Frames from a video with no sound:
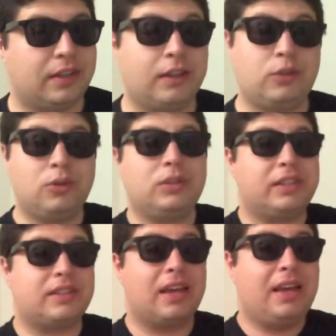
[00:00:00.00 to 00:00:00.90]
The dual
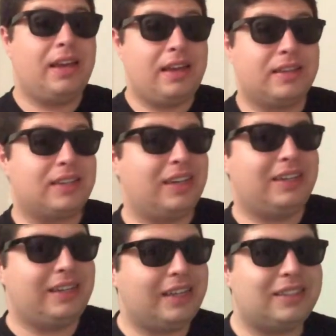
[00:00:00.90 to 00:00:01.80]
disc is a
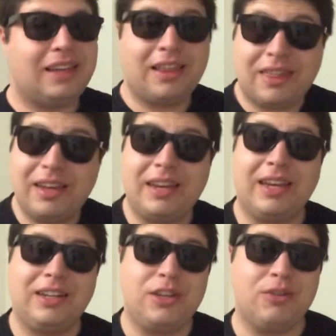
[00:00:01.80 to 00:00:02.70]
neat thing
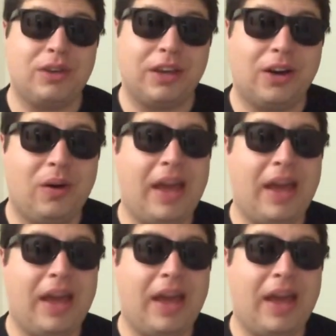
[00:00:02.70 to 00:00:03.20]
in Yu-Gi-Oh!